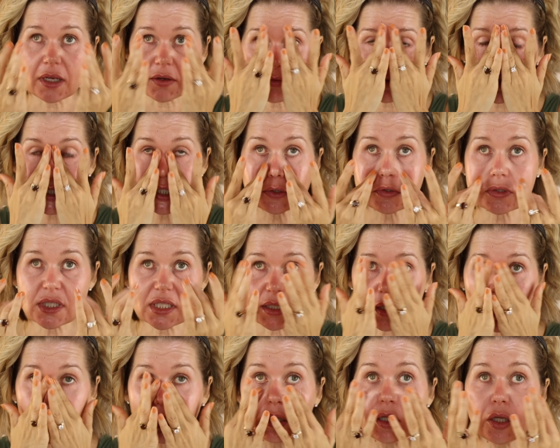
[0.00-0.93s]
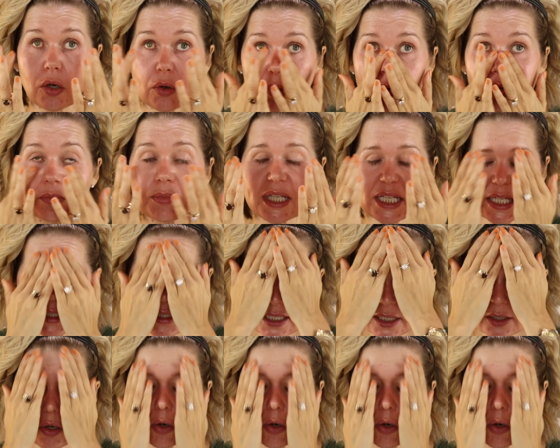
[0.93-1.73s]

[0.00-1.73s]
ever use it alone because I